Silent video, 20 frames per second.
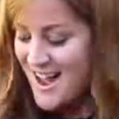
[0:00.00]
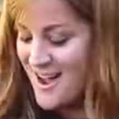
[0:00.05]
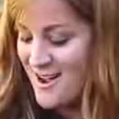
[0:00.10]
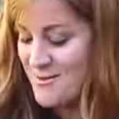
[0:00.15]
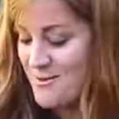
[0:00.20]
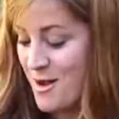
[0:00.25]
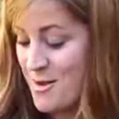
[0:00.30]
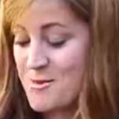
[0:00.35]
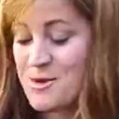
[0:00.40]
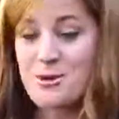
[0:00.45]

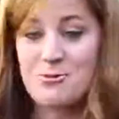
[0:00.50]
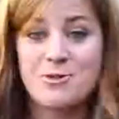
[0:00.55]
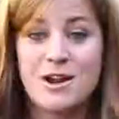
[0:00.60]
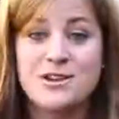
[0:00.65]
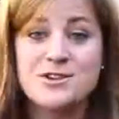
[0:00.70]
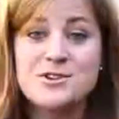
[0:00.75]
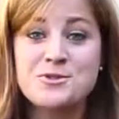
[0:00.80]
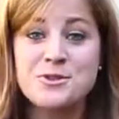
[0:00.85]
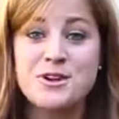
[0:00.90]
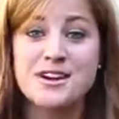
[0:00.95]
I'm gonna
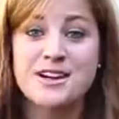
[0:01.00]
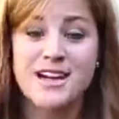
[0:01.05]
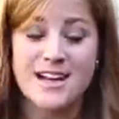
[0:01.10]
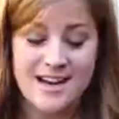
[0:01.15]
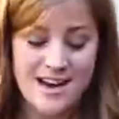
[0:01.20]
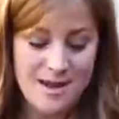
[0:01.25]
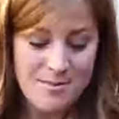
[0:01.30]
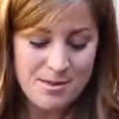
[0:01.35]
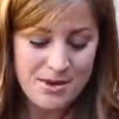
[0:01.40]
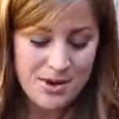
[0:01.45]
run to work
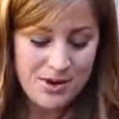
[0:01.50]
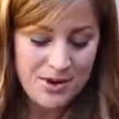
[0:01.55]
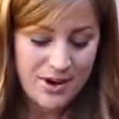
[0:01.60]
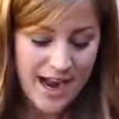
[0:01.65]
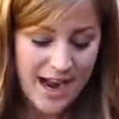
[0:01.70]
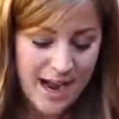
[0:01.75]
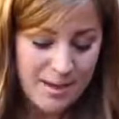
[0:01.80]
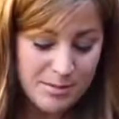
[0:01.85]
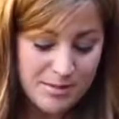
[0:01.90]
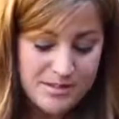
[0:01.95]
and I'm gonna
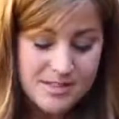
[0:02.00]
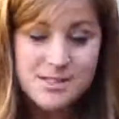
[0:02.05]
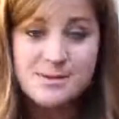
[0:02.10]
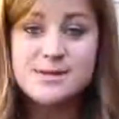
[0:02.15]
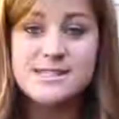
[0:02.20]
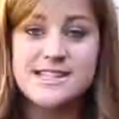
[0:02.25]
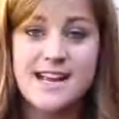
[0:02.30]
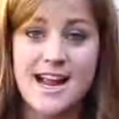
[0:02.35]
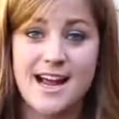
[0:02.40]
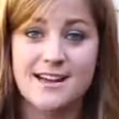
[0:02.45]
grab
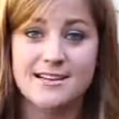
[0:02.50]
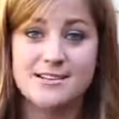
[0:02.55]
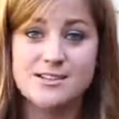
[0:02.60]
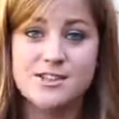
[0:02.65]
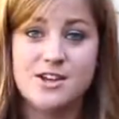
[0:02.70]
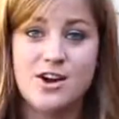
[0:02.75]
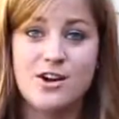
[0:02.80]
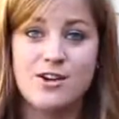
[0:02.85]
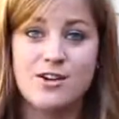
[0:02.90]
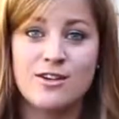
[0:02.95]
some sand.
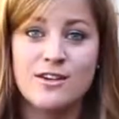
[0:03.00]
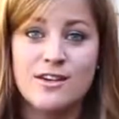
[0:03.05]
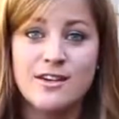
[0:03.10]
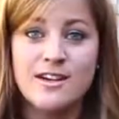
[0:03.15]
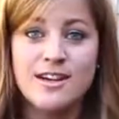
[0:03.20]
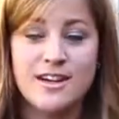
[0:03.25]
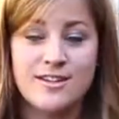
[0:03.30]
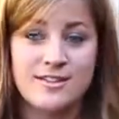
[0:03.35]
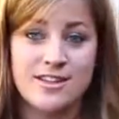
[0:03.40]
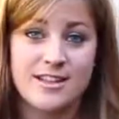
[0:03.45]
So
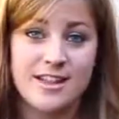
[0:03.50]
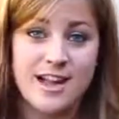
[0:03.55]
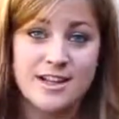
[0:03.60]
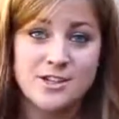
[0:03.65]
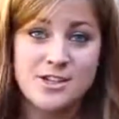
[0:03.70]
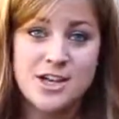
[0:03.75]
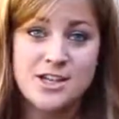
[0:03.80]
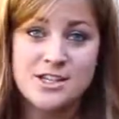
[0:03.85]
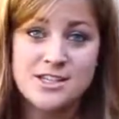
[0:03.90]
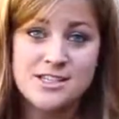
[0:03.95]
if the
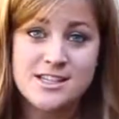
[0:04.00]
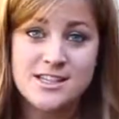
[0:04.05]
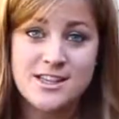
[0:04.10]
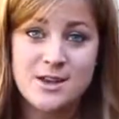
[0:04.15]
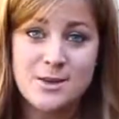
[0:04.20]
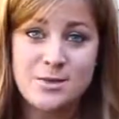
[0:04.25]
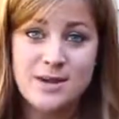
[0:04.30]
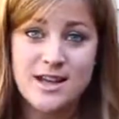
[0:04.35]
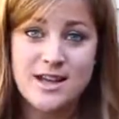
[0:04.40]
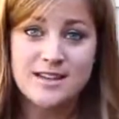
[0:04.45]
light changes a
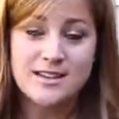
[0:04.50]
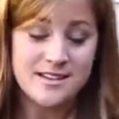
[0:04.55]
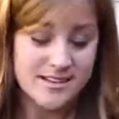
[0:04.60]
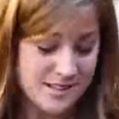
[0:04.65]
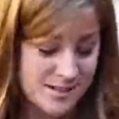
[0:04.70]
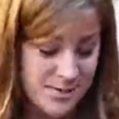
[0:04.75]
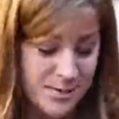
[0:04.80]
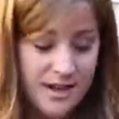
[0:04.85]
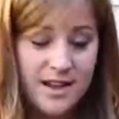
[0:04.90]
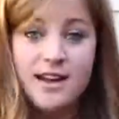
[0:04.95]
little bit,
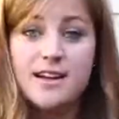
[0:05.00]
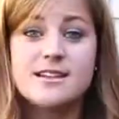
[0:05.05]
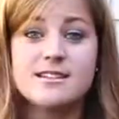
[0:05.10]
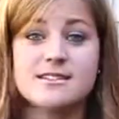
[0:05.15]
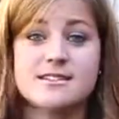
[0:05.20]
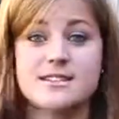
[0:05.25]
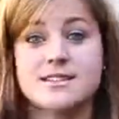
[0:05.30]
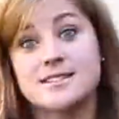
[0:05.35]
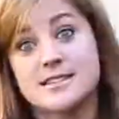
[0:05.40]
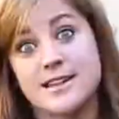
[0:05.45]
it's
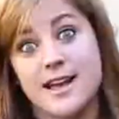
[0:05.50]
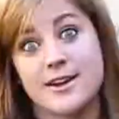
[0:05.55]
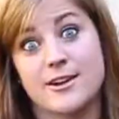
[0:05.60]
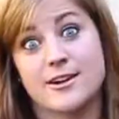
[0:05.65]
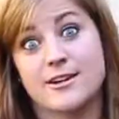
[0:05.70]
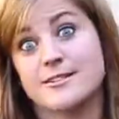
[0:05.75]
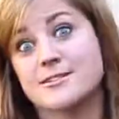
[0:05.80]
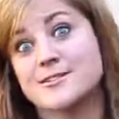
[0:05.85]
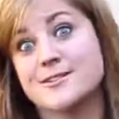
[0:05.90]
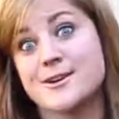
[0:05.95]
because it's
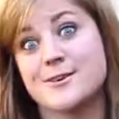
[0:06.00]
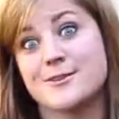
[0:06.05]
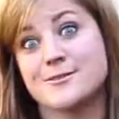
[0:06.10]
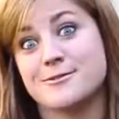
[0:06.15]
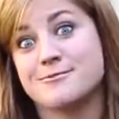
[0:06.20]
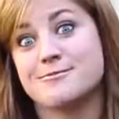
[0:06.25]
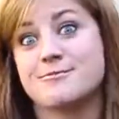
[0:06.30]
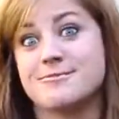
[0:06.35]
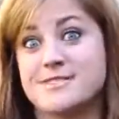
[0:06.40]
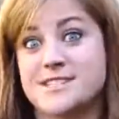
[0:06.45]
later. So
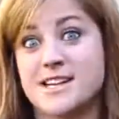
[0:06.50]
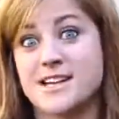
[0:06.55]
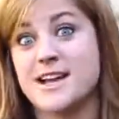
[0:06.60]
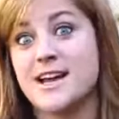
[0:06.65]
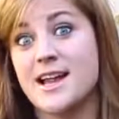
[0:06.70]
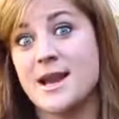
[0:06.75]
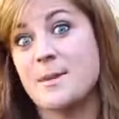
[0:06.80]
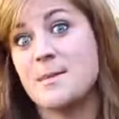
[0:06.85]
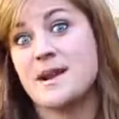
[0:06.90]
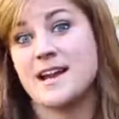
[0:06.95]
see
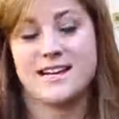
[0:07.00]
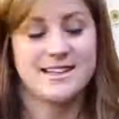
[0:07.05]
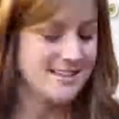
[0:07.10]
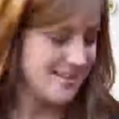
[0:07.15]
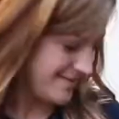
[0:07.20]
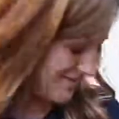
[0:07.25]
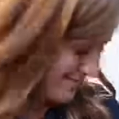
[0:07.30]
you in a minute.